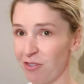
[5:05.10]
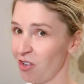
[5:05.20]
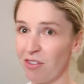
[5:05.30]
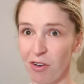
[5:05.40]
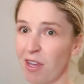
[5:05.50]

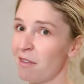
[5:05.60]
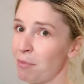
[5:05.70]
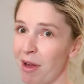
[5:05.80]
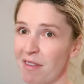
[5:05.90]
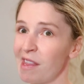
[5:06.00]
just took his
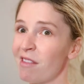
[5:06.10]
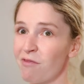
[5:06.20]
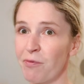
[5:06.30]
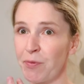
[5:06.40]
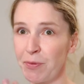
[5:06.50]
presence
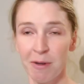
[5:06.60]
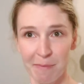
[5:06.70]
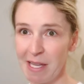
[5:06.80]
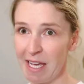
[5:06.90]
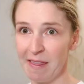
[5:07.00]
to
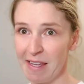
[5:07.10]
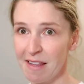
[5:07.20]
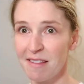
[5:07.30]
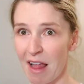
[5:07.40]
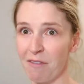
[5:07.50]
begin the
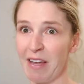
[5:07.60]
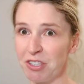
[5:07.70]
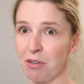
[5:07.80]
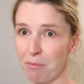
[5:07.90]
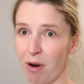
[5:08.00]

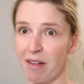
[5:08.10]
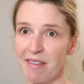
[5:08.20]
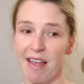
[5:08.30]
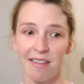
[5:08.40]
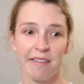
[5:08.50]
salivation
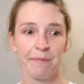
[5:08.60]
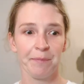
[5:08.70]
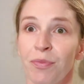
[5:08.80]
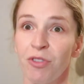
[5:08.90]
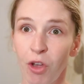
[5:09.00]
process.
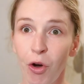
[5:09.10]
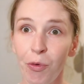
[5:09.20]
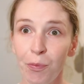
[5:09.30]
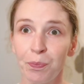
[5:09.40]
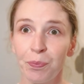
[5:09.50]
So
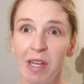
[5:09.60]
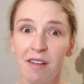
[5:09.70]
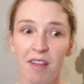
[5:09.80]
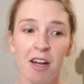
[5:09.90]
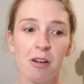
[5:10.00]
he
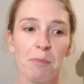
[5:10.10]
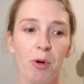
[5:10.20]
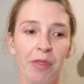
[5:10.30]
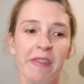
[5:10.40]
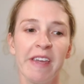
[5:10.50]
decided to
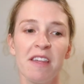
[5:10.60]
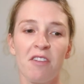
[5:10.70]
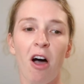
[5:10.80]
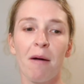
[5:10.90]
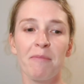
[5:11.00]
put these
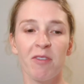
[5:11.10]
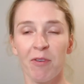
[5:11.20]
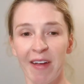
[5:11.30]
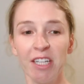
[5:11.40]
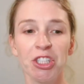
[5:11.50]

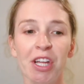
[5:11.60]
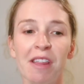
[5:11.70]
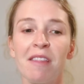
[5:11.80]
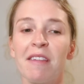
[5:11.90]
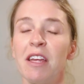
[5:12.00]

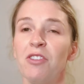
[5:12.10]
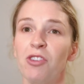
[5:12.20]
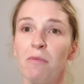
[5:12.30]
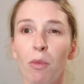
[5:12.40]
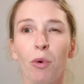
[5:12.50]
observations
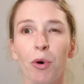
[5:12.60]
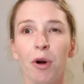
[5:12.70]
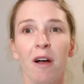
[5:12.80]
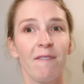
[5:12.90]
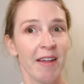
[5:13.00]
into more
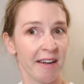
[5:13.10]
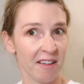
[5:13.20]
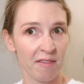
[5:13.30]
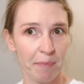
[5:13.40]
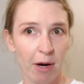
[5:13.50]
of an
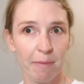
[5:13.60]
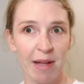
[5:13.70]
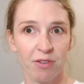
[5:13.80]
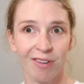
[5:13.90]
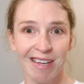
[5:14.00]

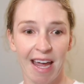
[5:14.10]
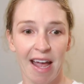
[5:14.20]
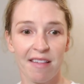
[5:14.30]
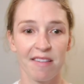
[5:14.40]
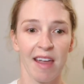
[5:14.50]
experimental
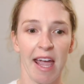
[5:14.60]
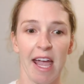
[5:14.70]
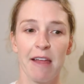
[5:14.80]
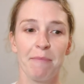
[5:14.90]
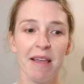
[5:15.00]
test.
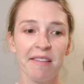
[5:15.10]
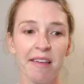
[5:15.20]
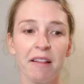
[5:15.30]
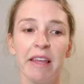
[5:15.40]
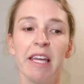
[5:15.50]
And
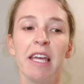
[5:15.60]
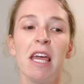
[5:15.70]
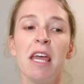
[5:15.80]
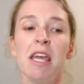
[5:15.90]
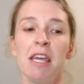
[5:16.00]
basically,
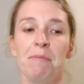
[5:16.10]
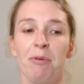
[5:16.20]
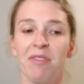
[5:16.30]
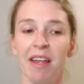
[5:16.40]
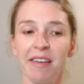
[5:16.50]
he
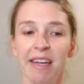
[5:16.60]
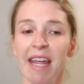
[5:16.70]
presented